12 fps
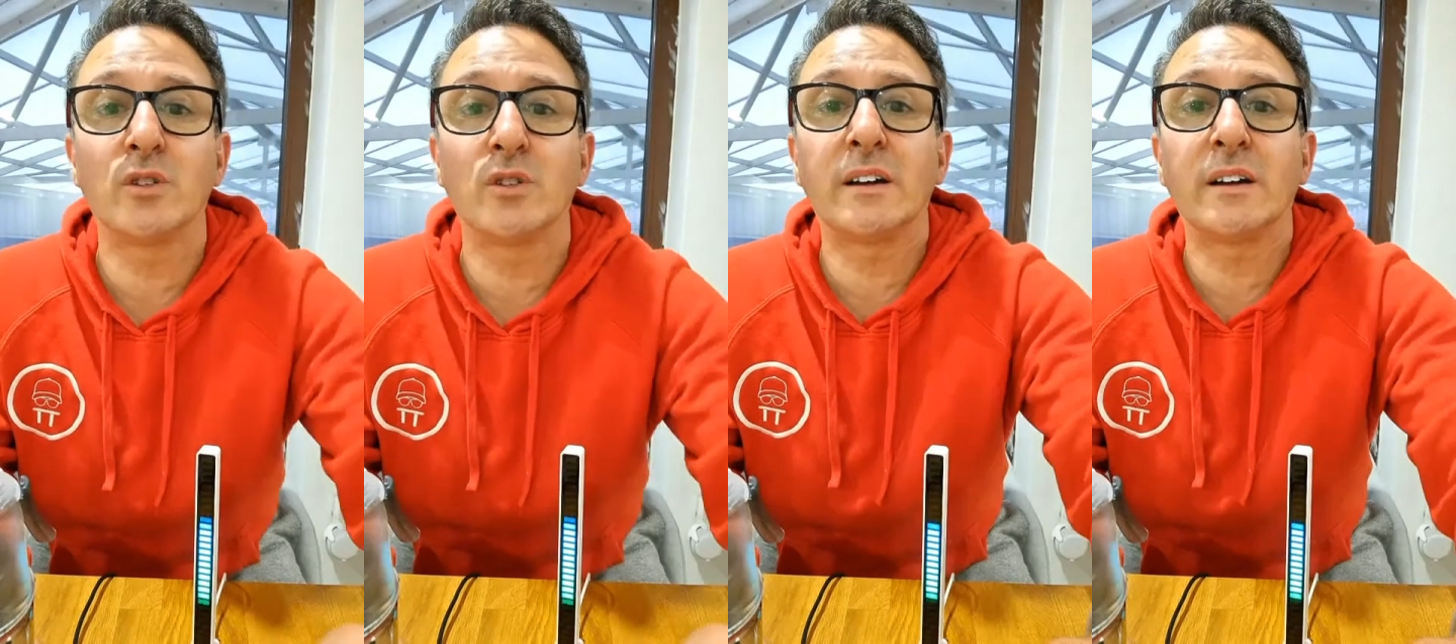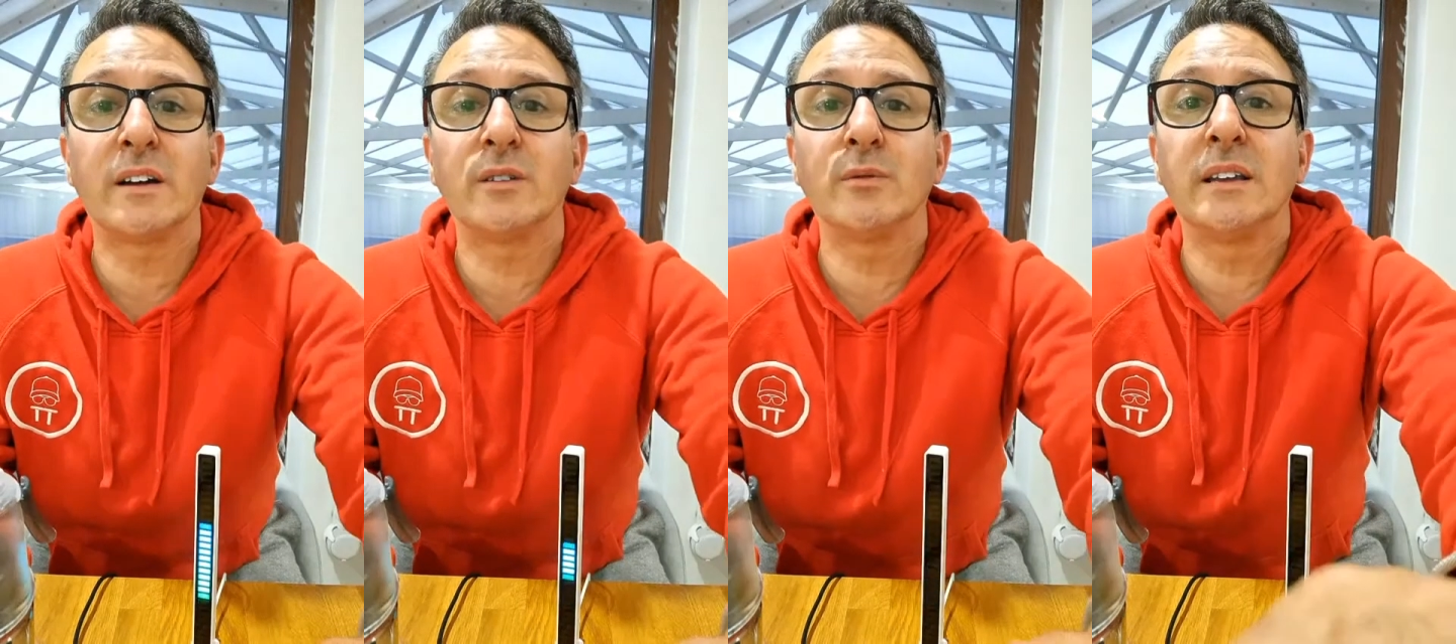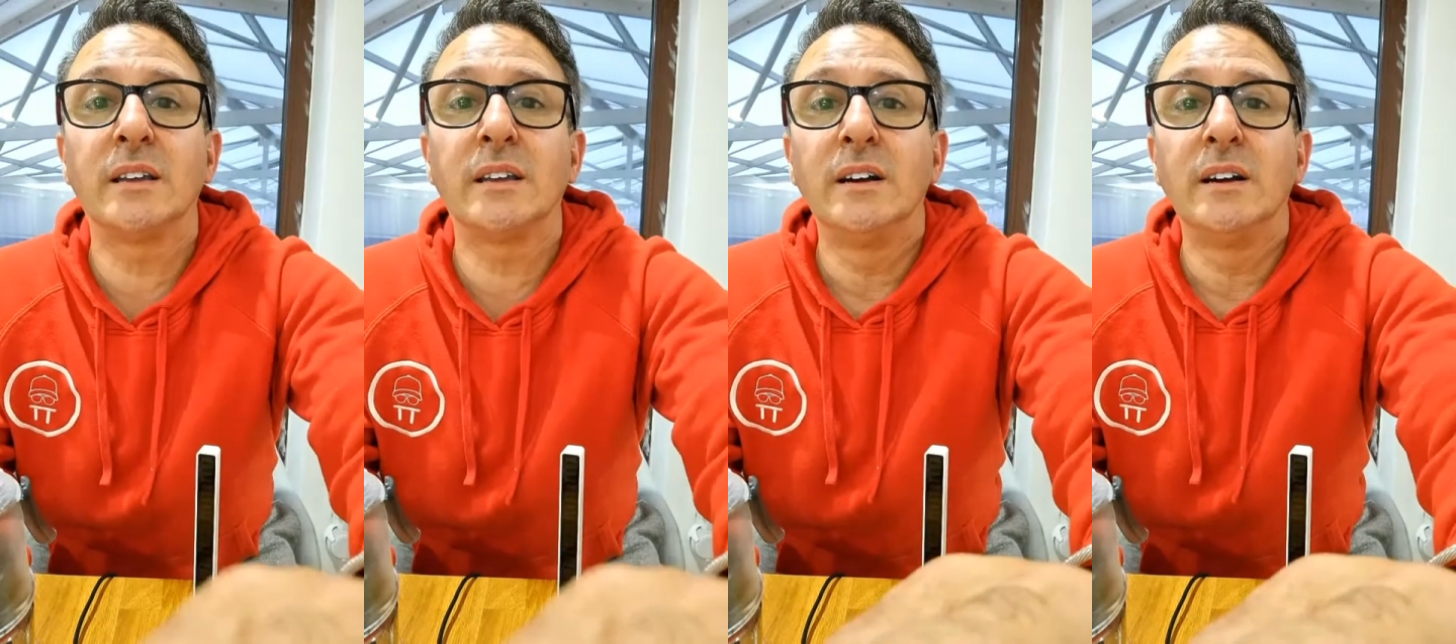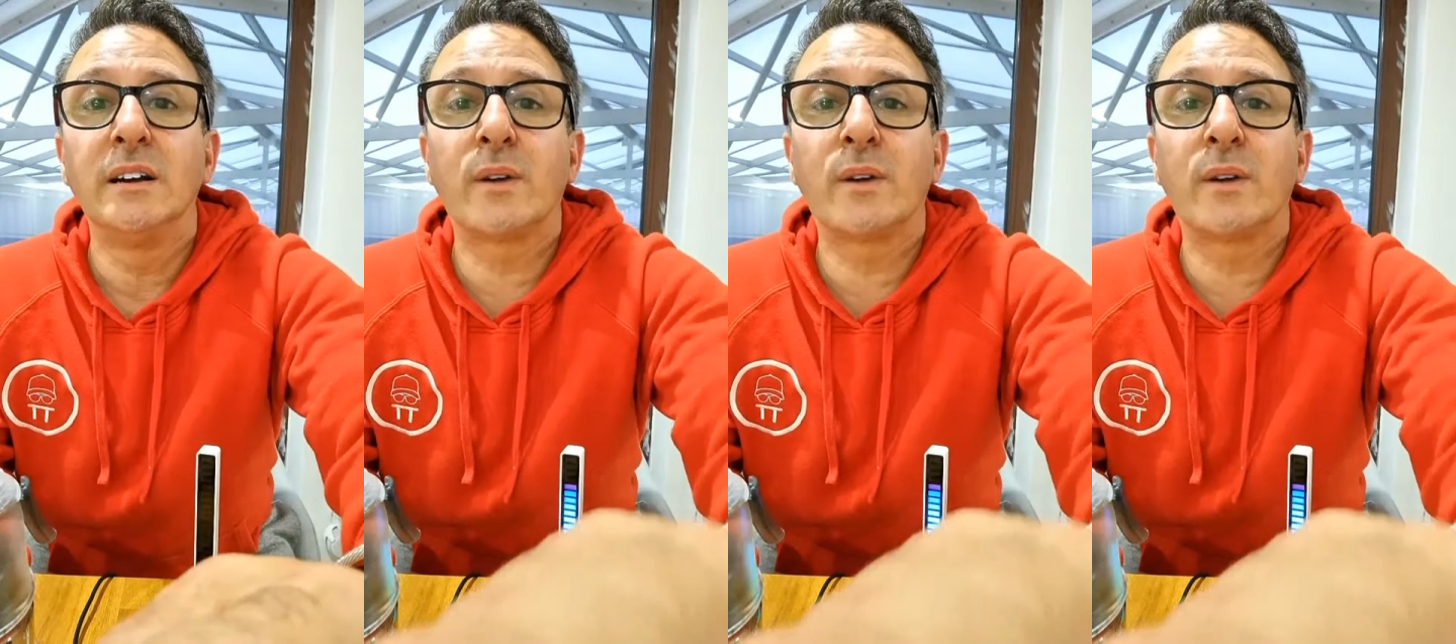Okay. So I'll come back
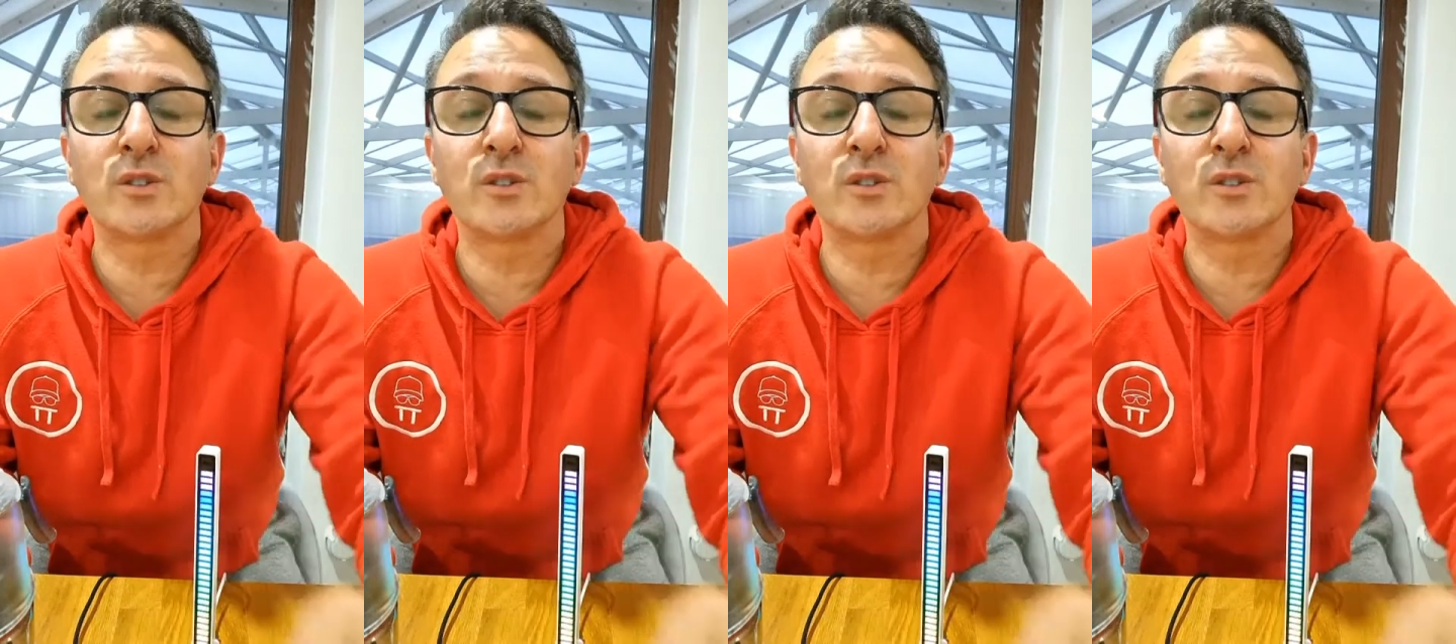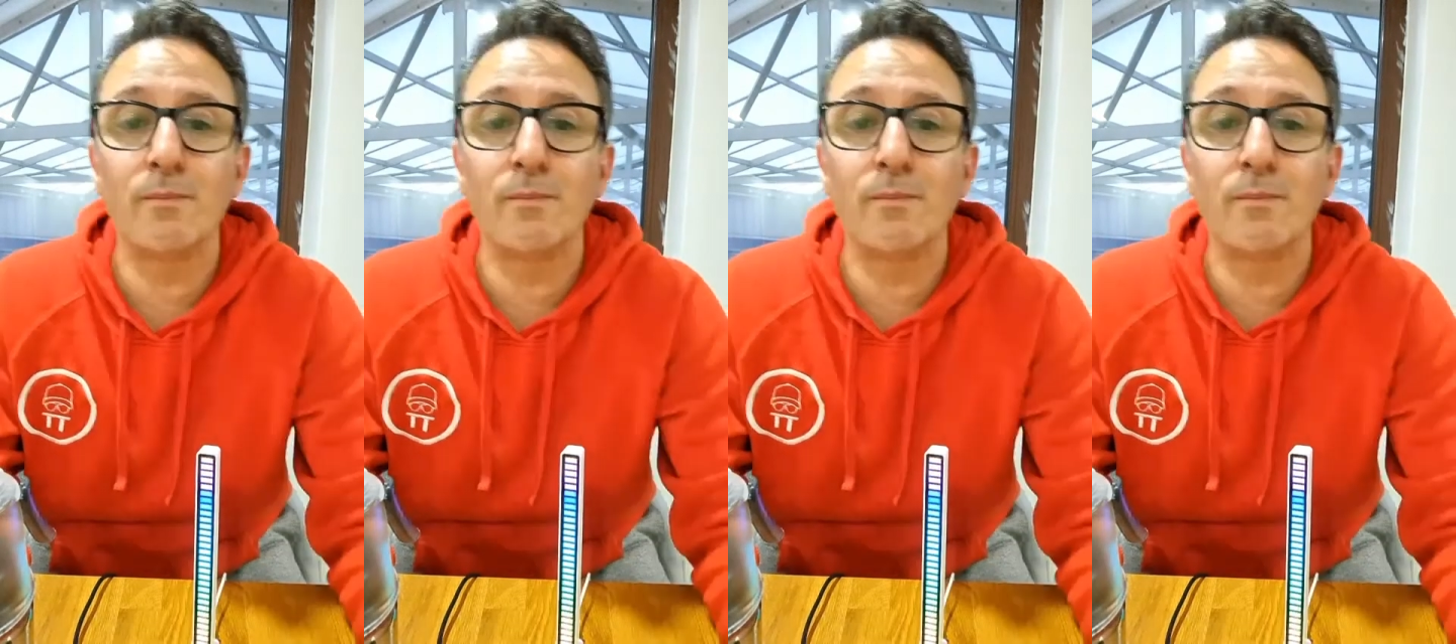on tomorrow night.